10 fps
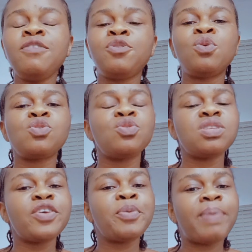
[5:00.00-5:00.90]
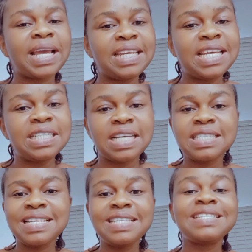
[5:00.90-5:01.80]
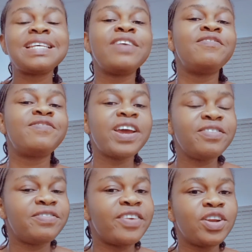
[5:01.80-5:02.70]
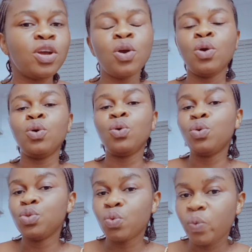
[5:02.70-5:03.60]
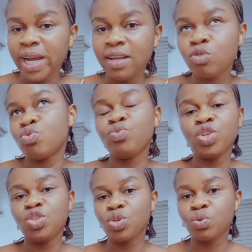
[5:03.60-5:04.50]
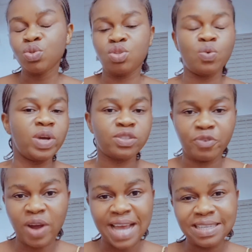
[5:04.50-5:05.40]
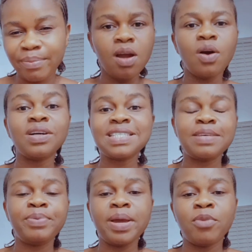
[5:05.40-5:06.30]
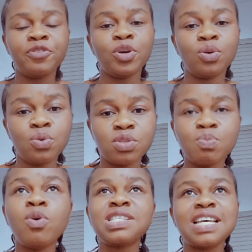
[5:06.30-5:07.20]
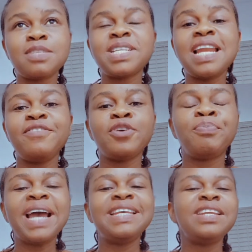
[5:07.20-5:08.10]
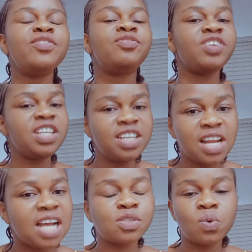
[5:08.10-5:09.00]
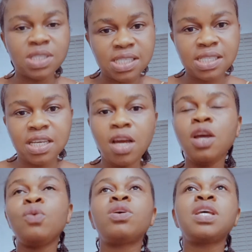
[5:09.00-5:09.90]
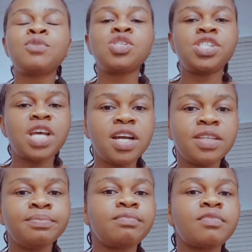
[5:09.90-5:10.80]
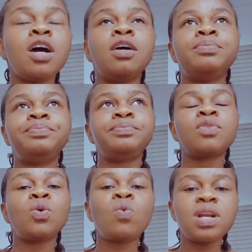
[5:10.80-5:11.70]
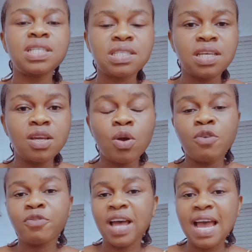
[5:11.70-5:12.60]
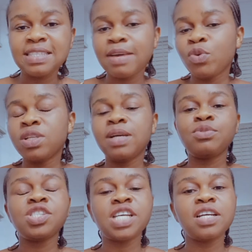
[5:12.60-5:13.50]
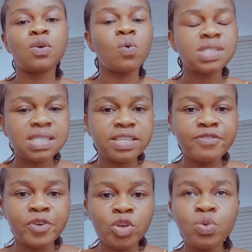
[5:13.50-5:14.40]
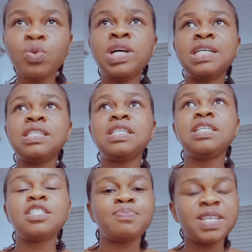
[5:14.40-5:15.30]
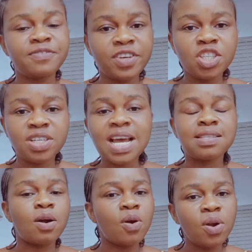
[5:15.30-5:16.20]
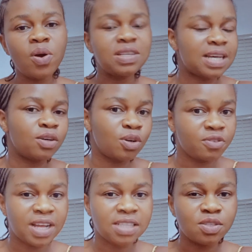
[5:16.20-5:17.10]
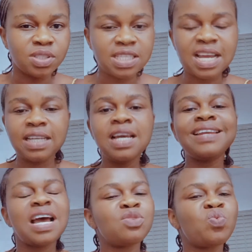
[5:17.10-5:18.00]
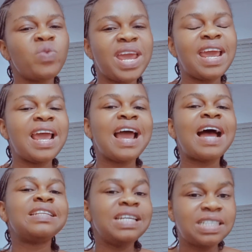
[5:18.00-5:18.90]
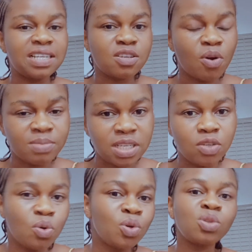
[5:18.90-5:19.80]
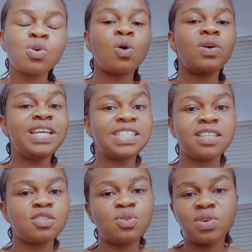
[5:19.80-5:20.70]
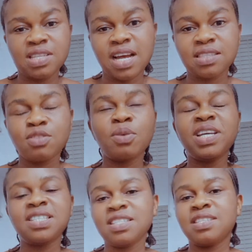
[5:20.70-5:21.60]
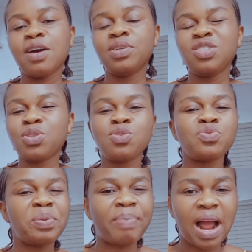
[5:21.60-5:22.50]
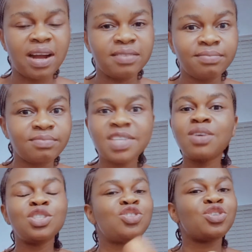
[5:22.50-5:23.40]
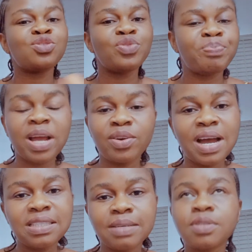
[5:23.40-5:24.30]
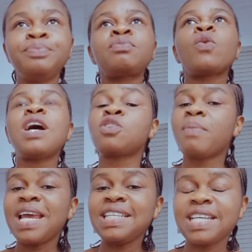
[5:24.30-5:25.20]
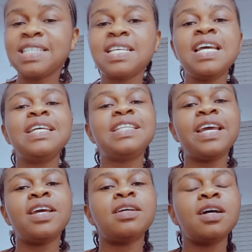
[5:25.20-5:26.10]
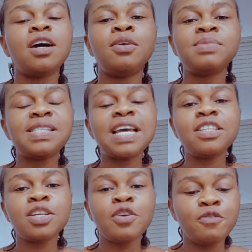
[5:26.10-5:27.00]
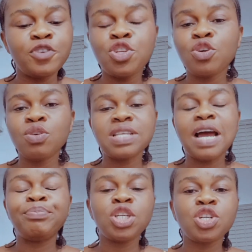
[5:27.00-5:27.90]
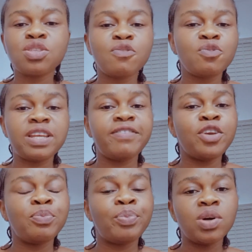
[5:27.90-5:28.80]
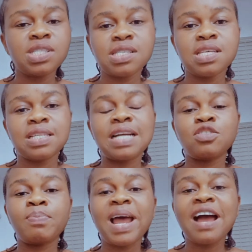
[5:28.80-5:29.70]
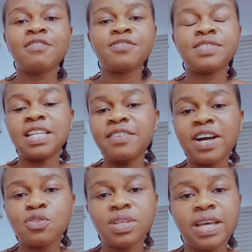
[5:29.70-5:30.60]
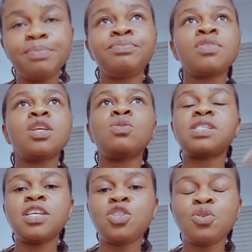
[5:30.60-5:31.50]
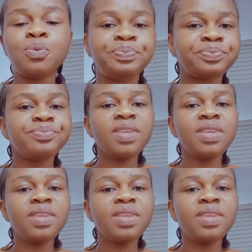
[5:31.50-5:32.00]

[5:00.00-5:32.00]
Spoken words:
if you want to use a repacking agent, it is a very, very good way to reduce the weight of your item or the CPM of your goods. Most especially if you're buying in a really large quantity, you want them to check the quality of the item. You want them to check the quantity for you, the specification, that's the colors and all of that. You understand? That's where an agent comes in. Though not all agents does that. Some agents, their own is just to repack. Their own is just to repack your items. While some agents, they send videos and pictures of whatever you bought that the supplier have delivered to them. They'll send you.